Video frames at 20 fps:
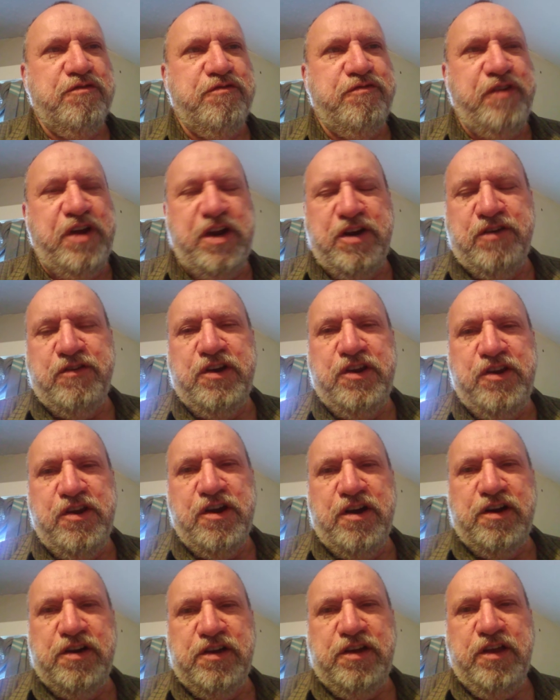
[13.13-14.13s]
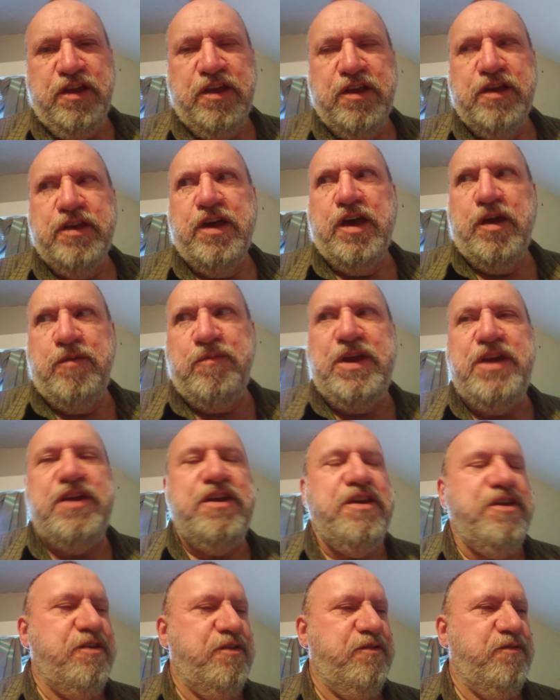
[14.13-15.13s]
Faron Young, and
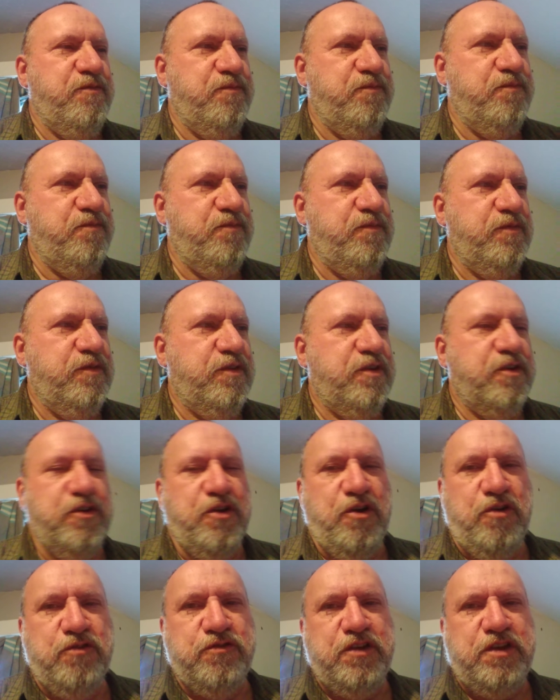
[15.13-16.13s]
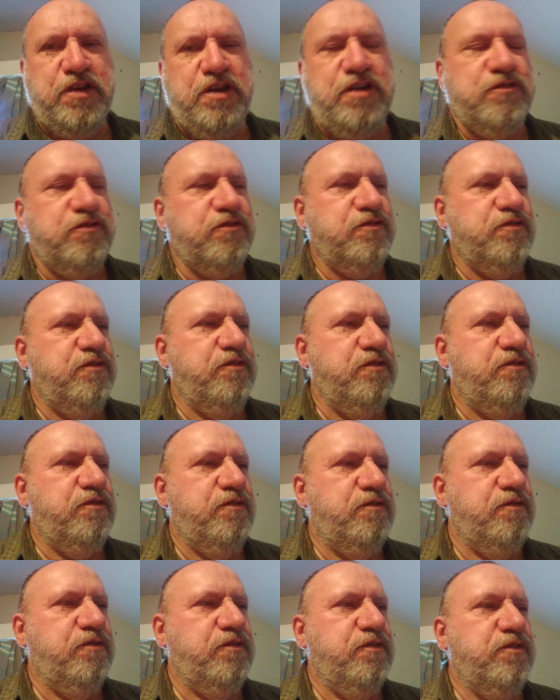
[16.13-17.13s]
Me. It goes like this.
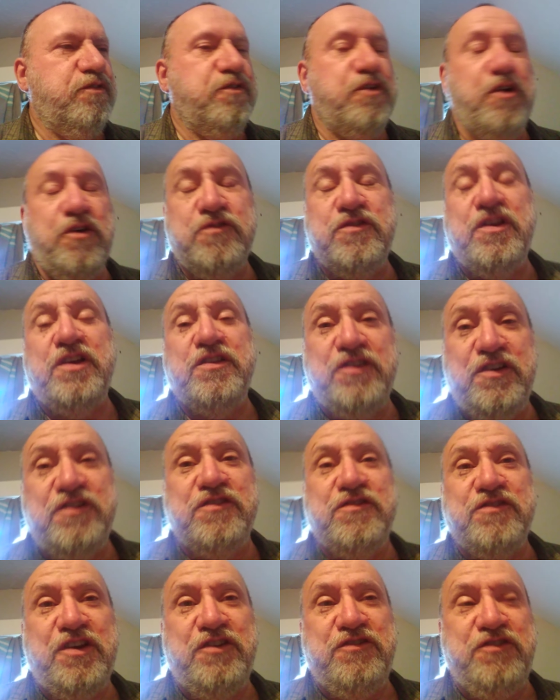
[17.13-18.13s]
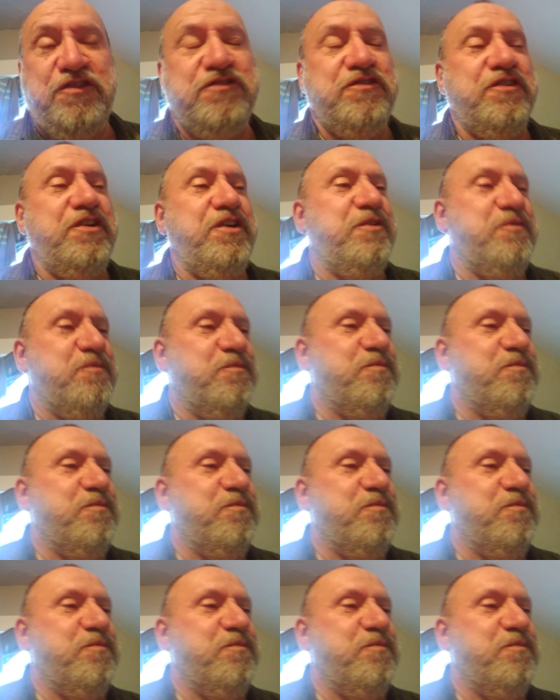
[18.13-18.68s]
goes like this, I should say.